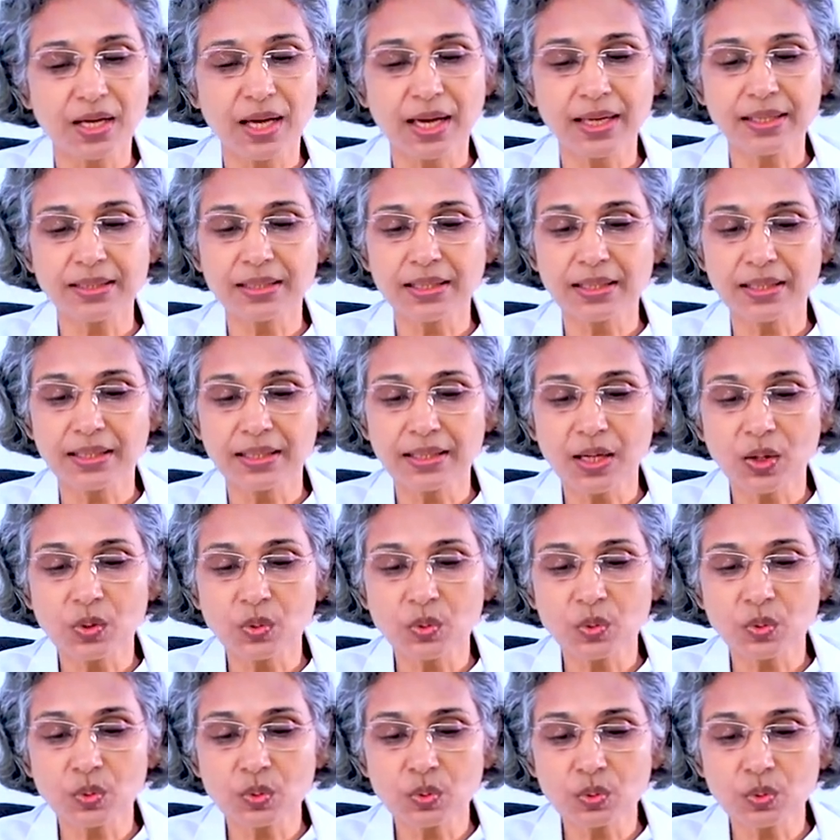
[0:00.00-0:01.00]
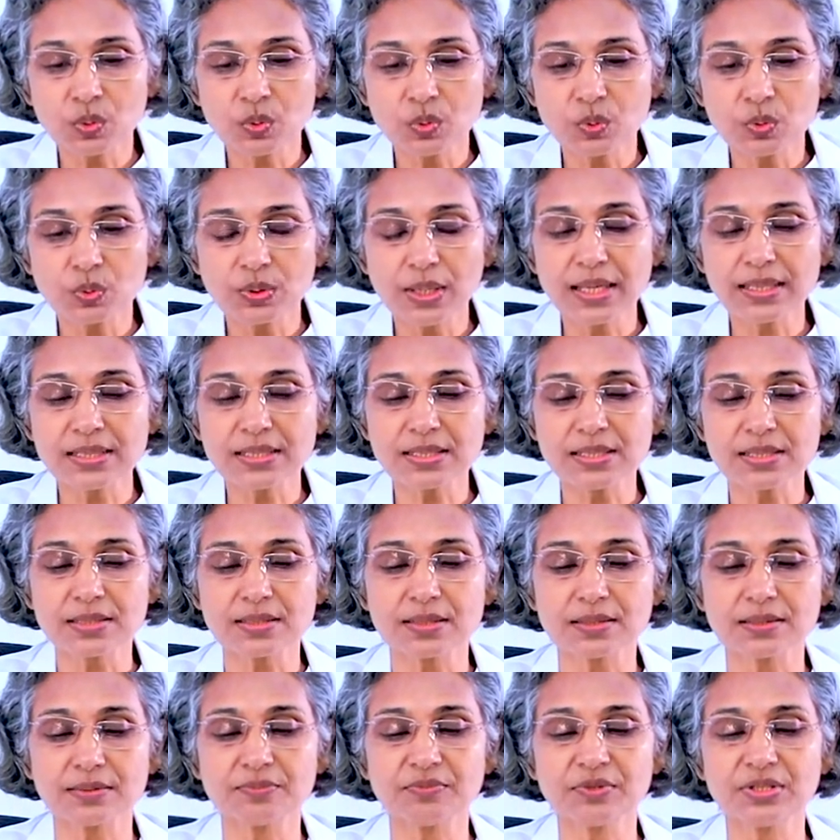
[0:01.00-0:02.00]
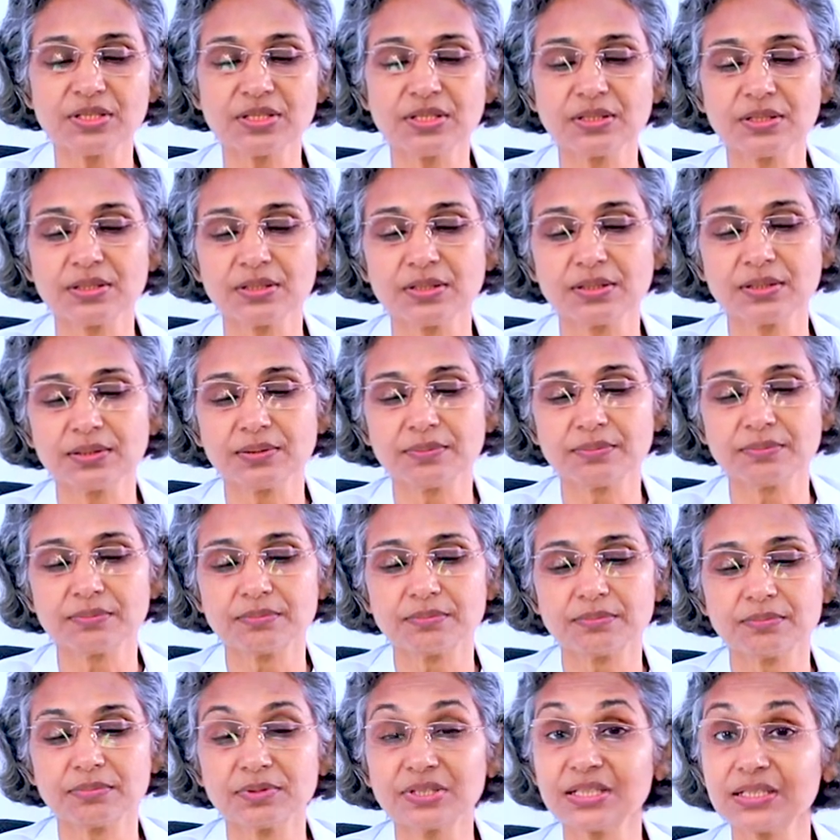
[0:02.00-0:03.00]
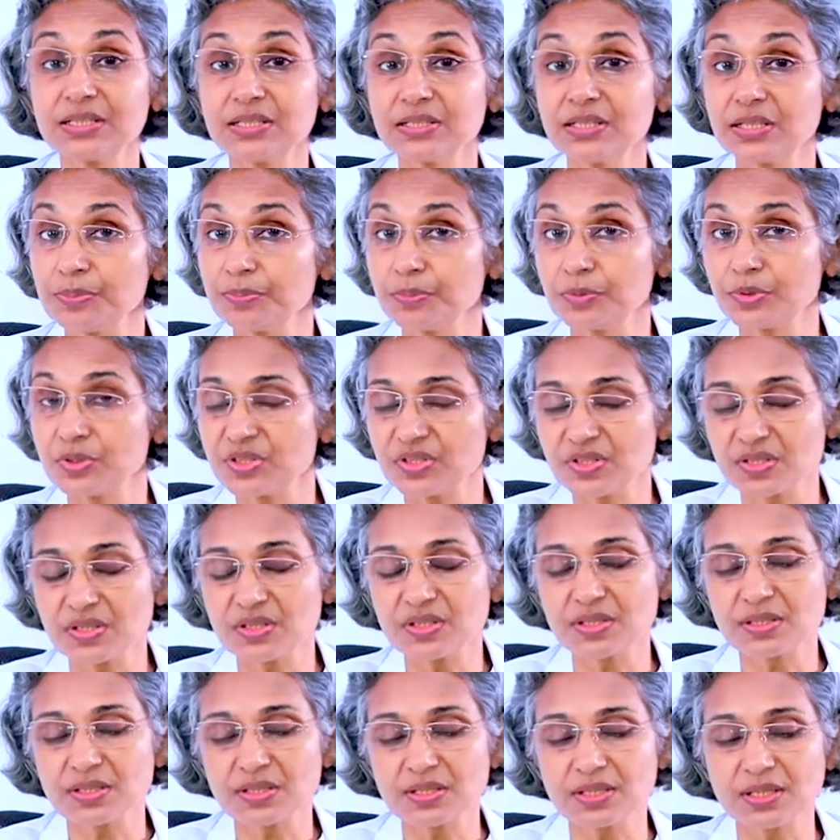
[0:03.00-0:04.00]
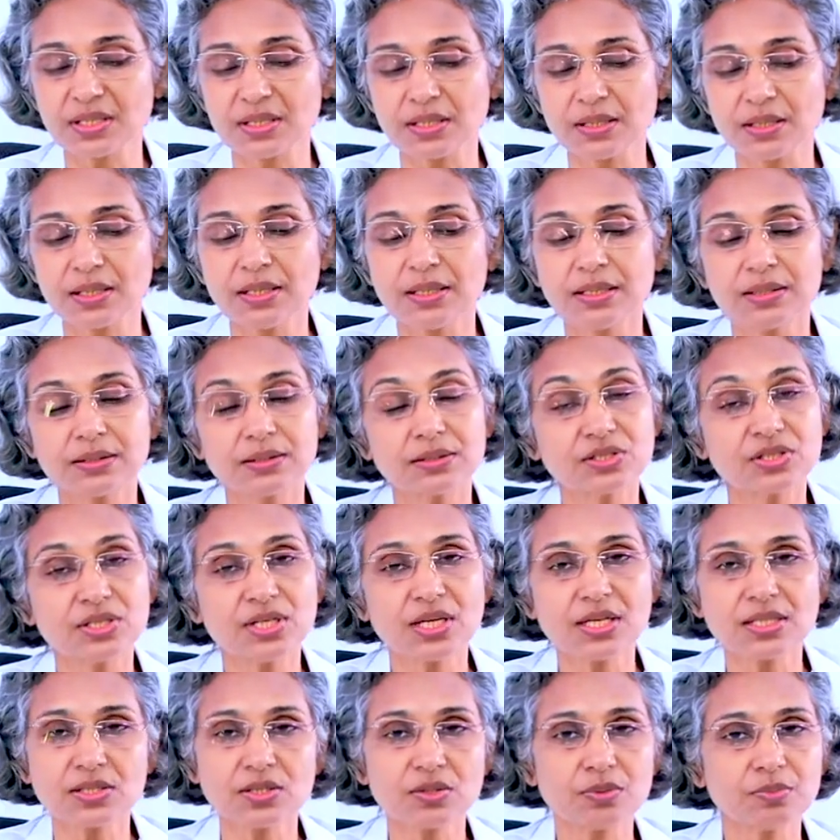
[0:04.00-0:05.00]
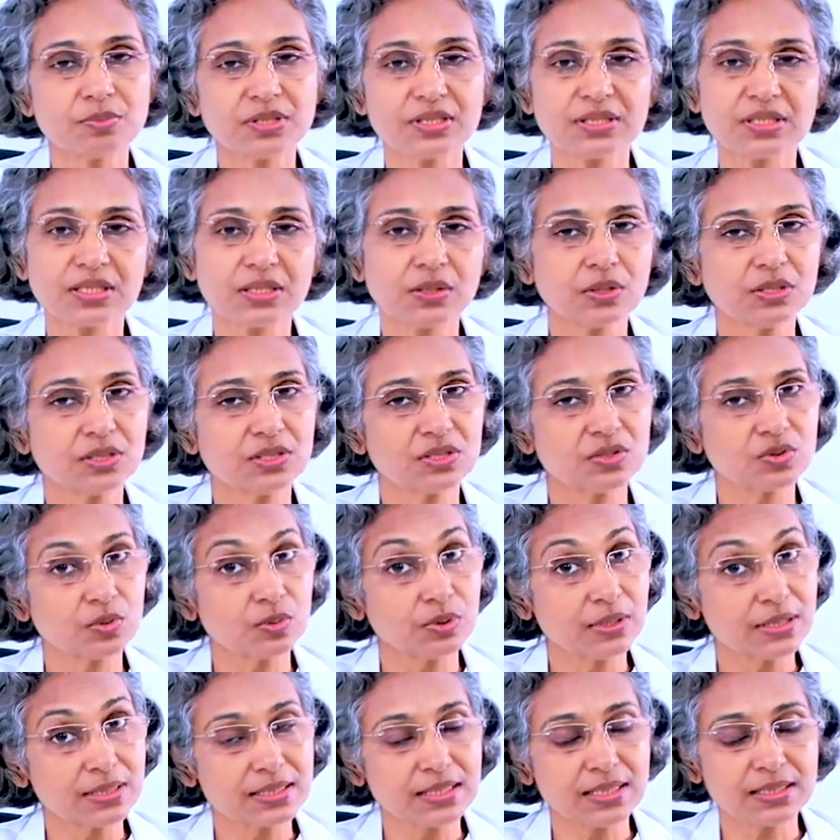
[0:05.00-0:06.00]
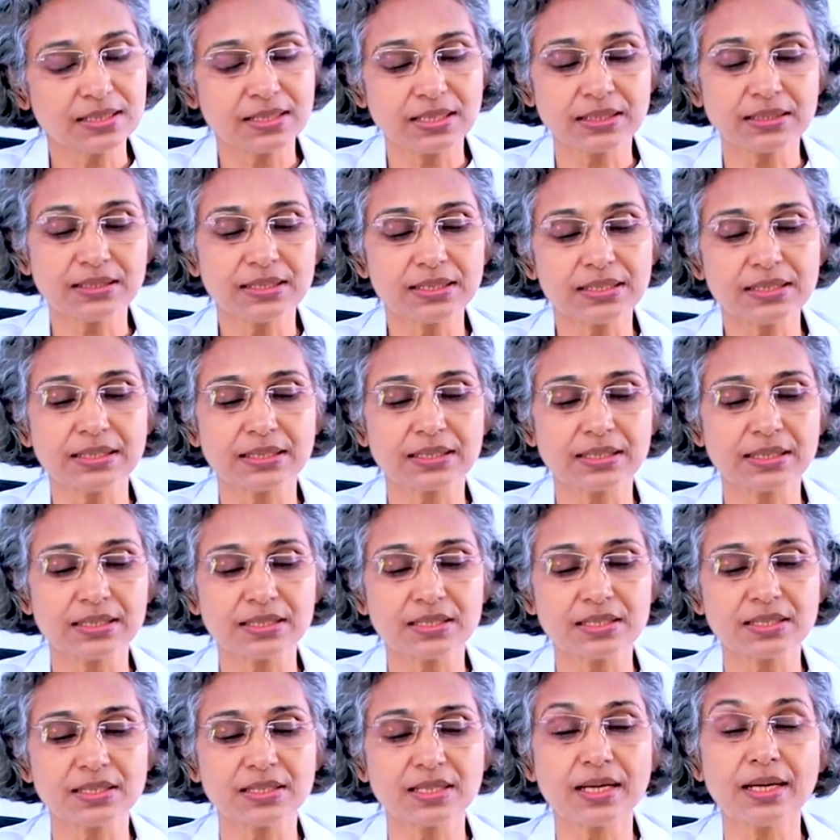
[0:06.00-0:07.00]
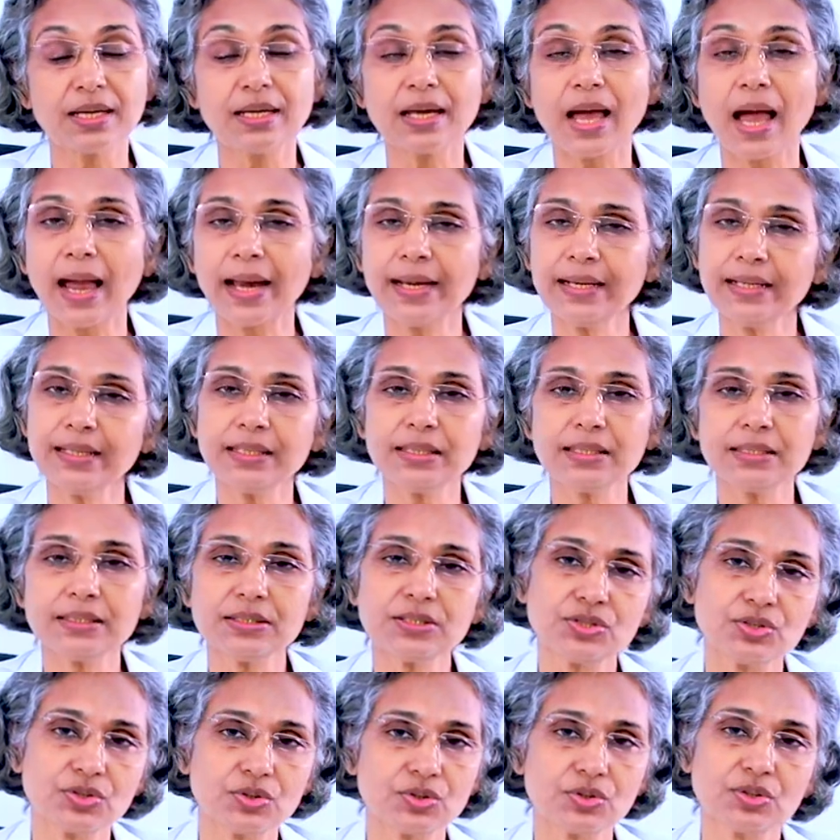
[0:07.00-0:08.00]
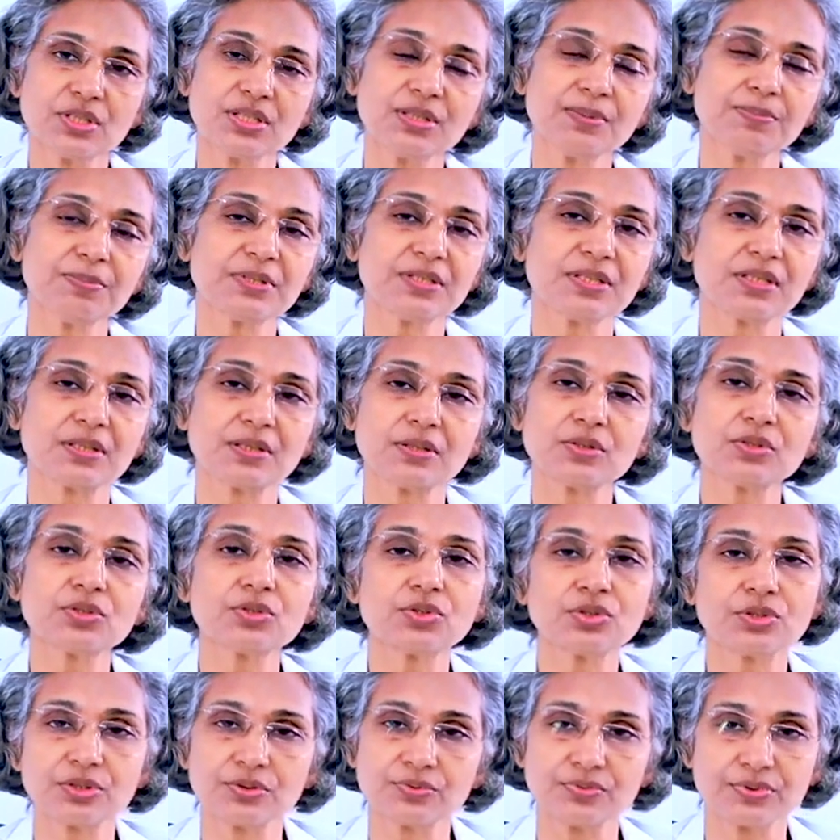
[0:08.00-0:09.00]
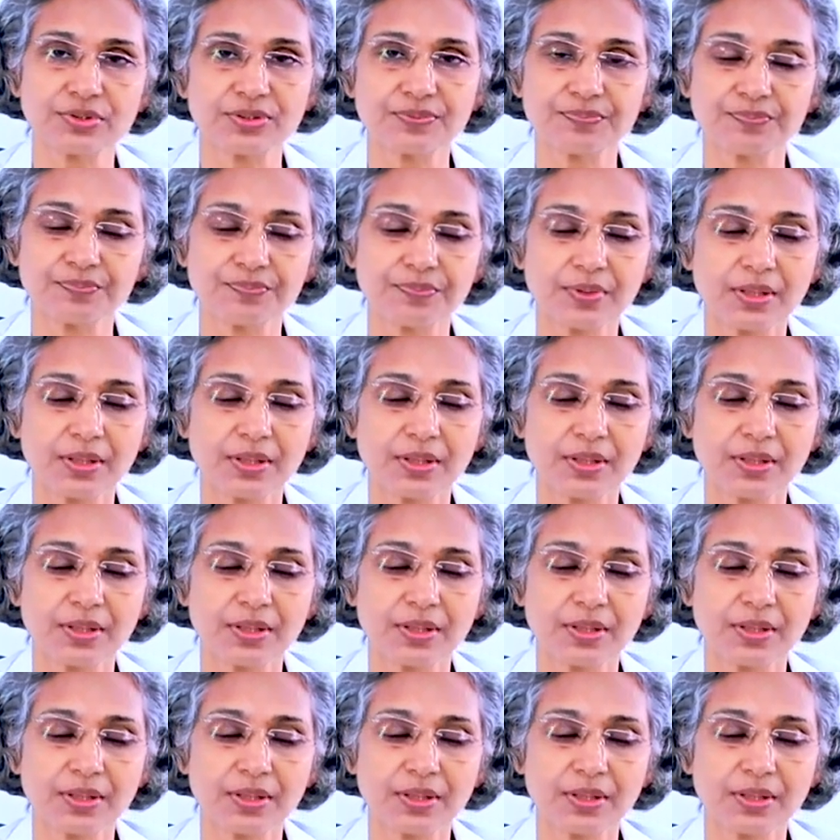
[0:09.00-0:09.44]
And now, last with the 33.6 is there, she has to bring down it to less than 30 at least. Ideally, she should keep it around 25.